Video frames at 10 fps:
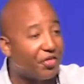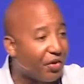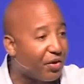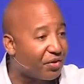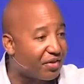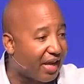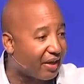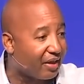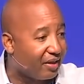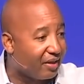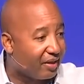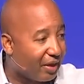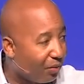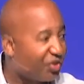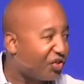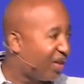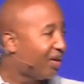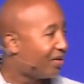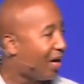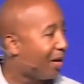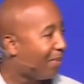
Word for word: third day. And we're still talking